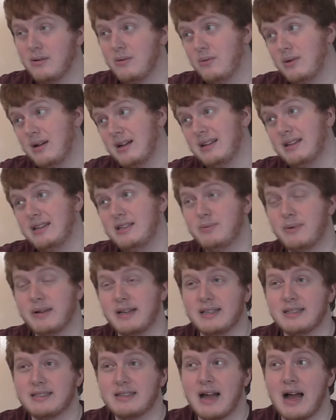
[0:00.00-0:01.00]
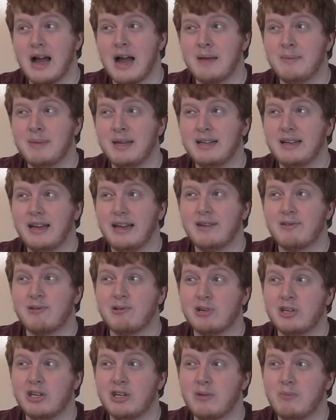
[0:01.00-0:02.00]
Well, at least when you start. I mean, later
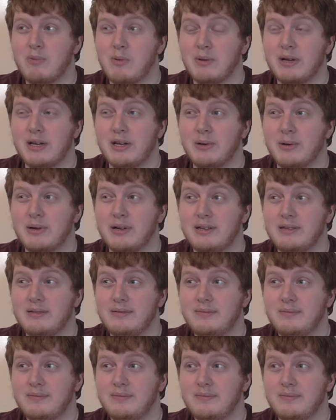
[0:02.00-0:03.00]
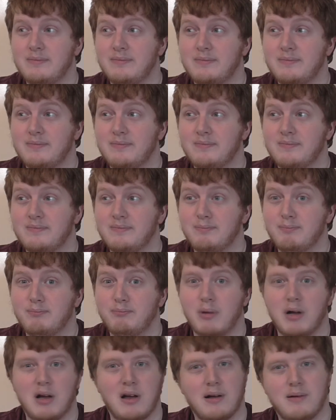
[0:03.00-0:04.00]
on you could probably do it,
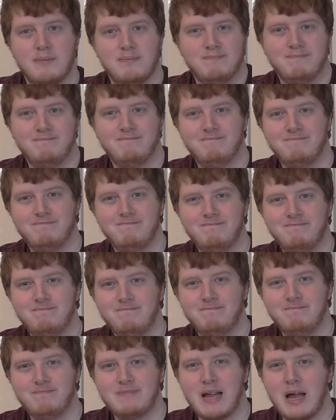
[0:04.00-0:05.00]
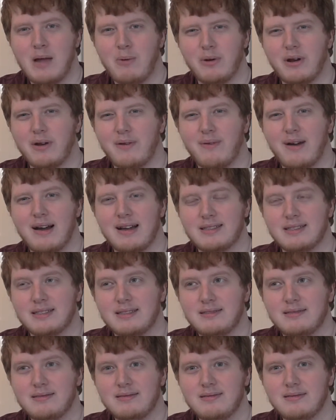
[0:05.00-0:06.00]
but I won't advise
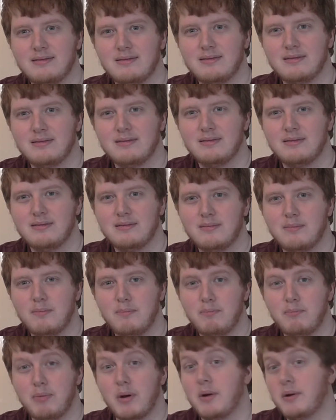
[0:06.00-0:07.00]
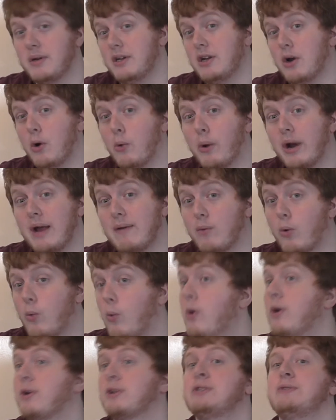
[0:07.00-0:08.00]
it. But, whatever
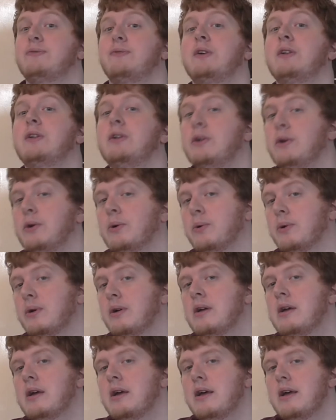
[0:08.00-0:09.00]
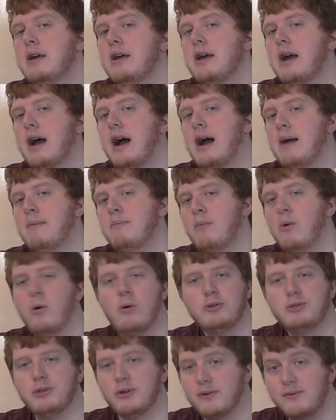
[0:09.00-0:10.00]
works for you. I'm
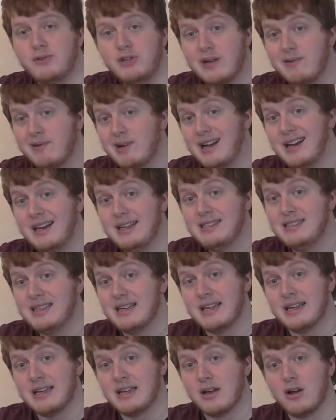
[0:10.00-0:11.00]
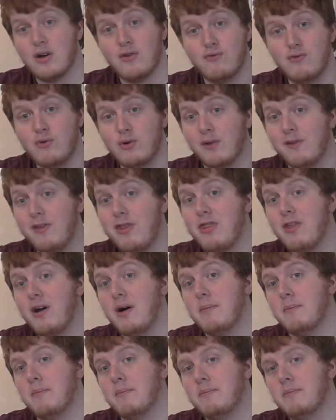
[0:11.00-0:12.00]
more sort of generalisting a rule of
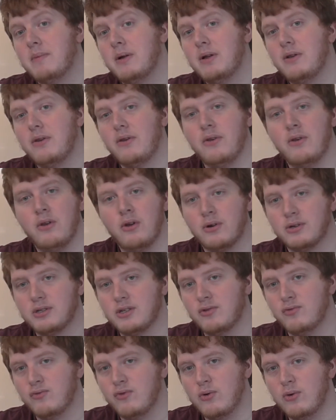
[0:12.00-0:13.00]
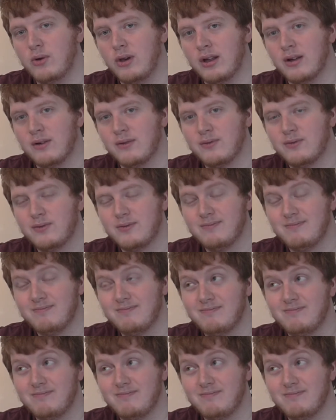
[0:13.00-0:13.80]
thumb, not a rule of